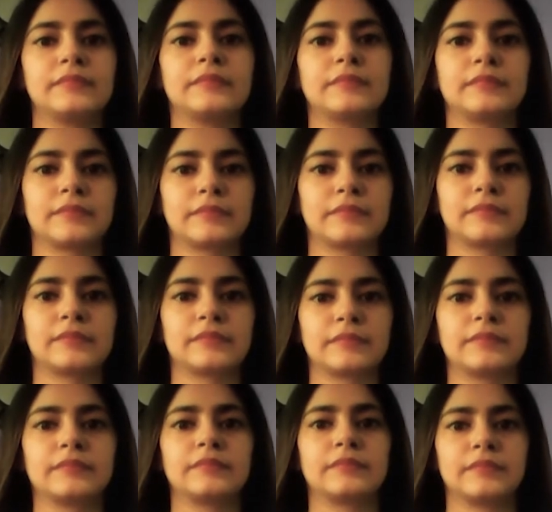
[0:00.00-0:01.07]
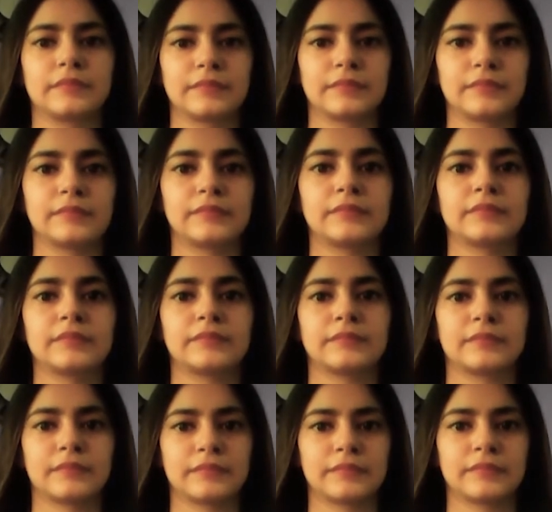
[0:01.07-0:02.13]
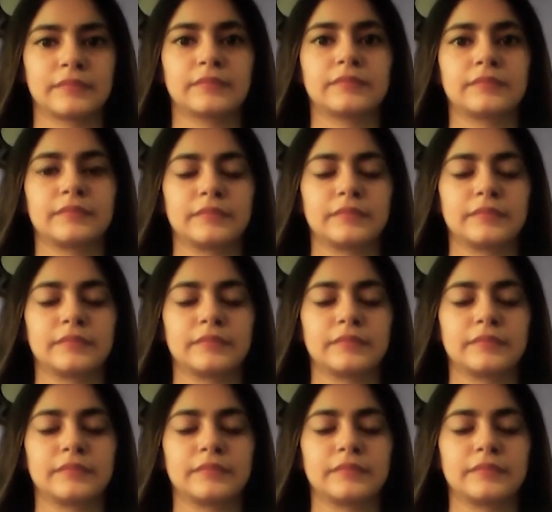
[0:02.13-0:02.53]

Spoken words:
No words are spoken by the person on screen.